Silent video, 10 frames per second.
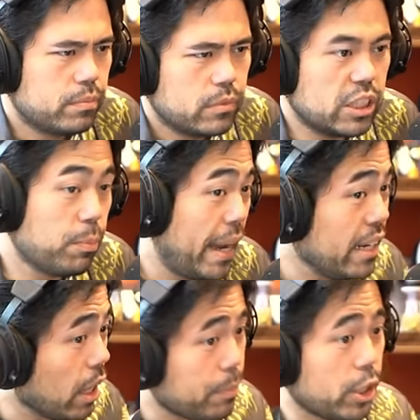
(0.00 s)
this might
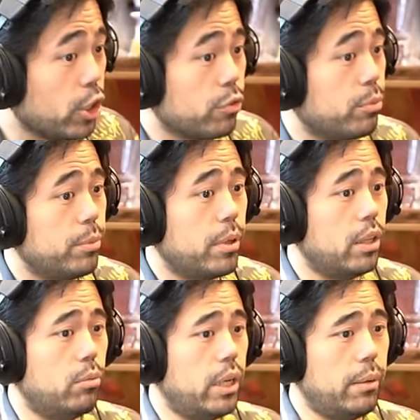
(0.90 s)
not be good for me by
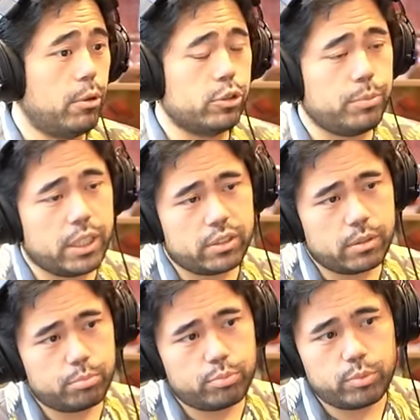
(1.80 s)
the way I'm also making
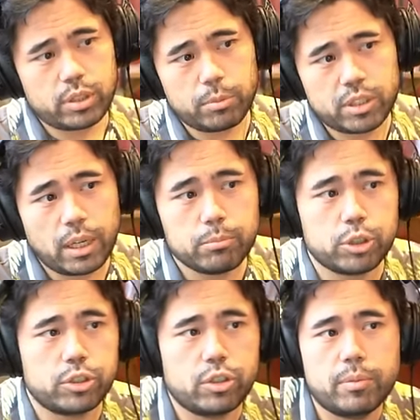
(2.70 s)
some some
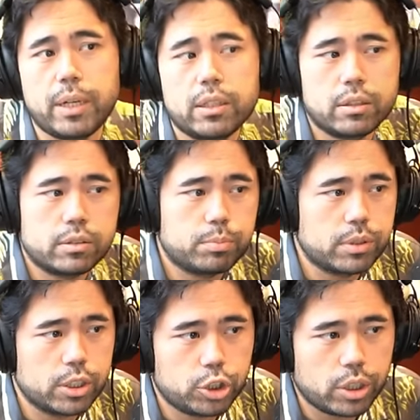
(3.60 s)
assumptions here about this
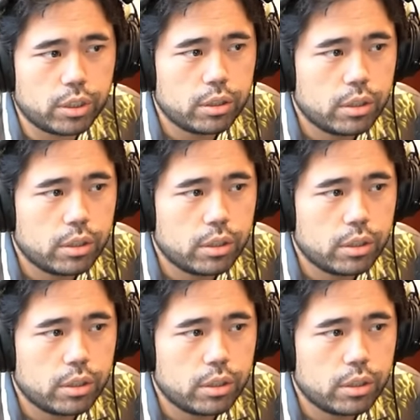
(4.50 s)
position